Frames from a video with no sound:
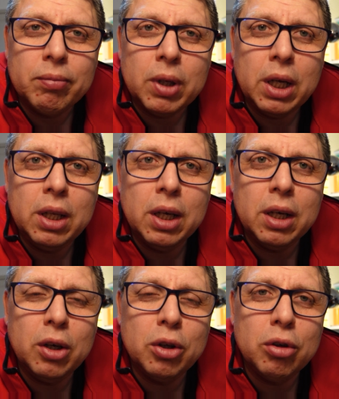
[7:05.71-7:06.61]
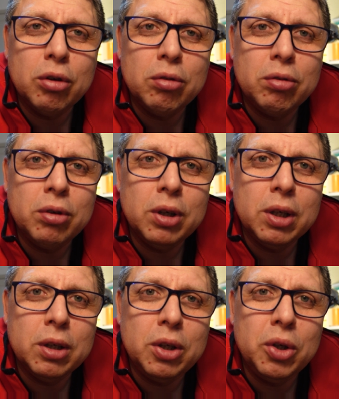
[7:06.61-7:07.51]
I done a lot of
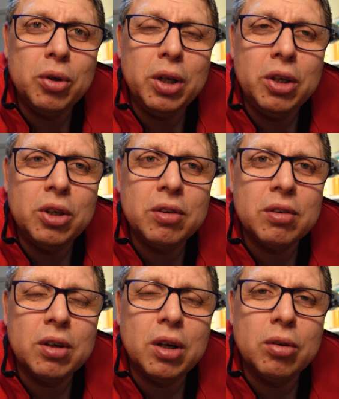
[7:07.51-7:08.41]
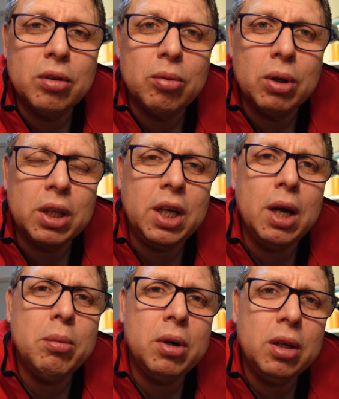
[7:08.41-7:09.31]
due diligence around what
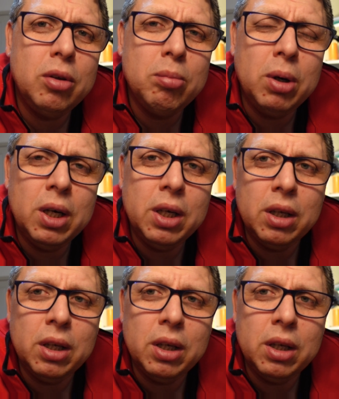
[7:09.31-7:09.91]
camera to buy,